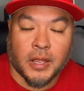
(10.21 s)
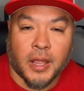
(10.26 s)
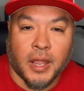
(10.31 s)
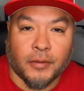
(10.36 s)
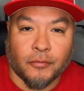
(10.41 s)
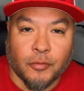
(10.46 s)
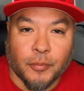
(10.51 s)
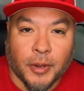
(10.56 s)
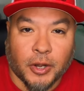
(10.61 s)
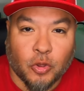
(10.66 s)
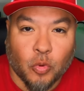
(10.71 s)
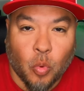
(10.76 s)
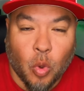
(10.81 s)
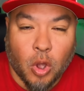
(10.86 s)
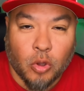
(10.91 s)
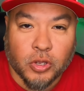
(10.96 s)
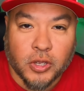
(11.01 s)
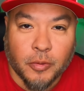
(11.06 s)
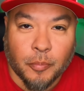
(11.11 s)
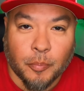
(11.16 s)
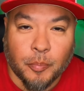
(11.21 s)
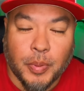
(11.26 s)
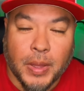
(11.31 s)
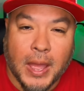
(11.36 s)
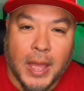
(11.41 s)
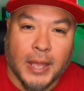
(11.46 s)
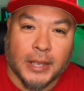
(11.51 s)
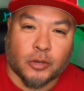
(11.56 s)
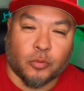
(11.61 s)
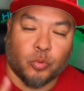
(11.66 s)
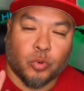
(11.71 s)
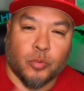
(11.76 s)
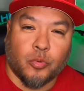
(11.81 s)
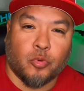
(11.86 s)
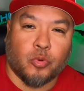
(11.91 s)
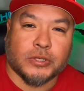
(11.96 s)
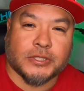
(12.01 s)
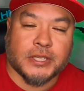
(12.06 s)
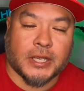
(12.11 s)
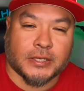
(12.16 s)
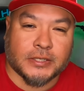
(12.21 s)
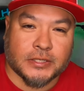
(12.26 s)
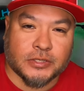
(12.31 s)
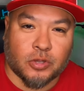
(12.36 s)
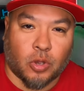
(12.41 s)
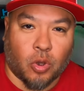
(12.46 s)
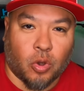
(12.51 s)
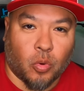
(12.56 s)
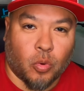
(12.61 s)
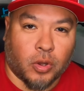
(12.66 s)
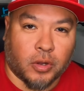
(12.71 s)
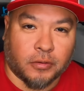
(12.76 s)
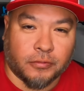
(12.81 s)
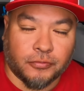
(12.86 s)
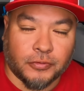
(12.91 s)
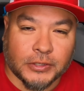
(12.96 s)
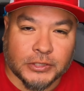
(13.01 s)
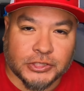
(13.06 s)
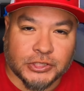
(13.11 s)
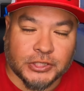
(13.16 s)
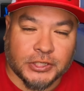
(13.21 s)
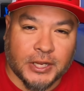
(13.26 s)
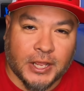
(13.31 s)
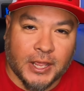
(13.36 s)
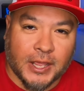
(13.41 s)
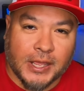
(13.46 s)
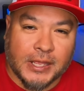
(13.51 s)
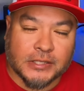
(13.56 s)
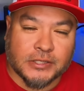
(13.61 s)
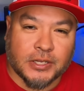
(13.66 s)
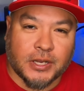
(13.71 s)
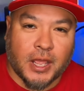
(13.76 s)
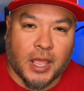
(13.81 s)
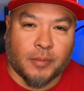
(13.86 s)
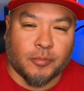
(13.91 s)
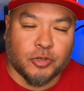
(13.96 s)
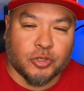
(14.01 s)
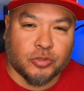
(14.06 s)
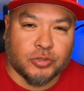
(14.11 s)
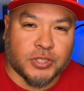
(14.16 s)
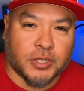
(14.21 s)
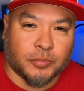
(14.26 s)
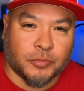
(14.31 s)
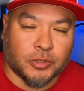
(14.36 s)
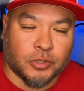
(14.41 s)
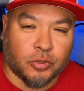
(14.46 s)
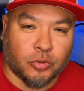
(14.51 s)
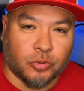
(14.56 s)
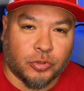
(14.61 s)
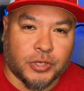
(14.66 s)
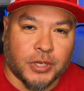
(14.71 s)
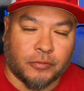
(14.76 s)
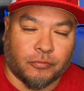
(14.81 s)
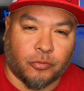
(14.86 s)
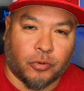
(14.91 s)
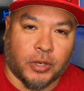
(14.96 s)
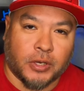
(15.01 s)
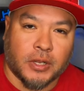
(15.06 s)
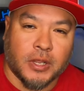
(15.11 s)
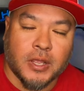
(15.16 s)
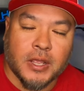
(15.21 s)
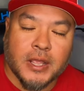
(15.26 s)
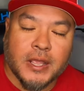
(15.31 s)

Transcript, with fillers: Hey everybody, welcome back. Ruben with Texas All Water Fishing, and today I'm gonna do something a little different.